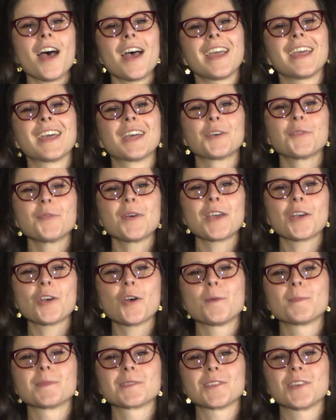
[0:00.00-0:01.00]
Hi, we're
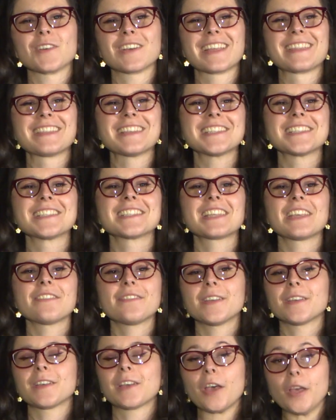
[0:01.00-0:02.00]
Comsoc and this is Give
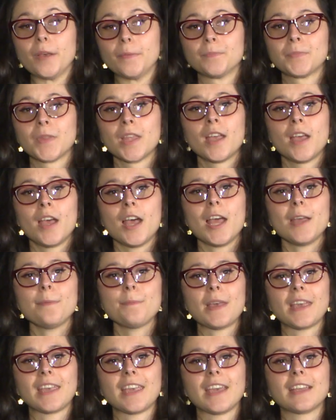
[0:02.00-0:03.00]
It a Go. I'm
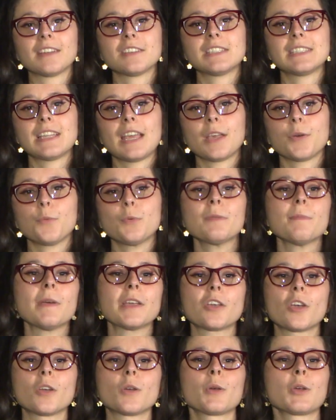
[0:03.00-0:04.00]
Maggie and today with my
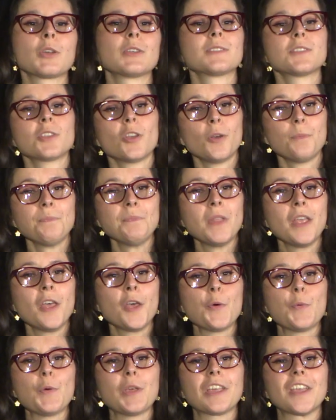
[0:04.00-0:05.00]
co-host Tom,
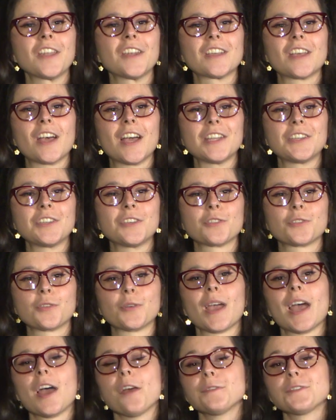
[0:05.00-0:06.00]
we're going to guide you
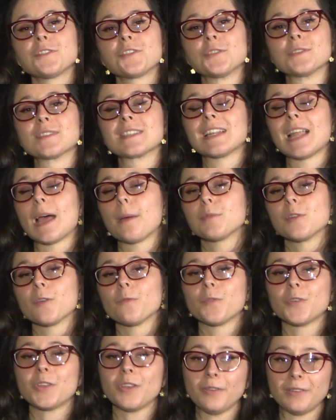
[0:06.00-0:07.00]
through how to choose a laptop
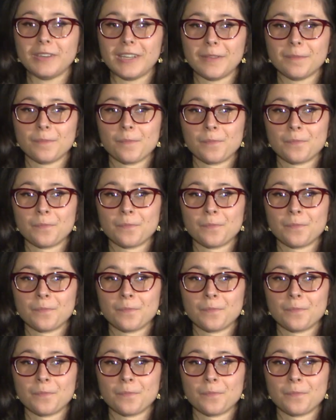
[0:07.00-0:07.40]
for uni.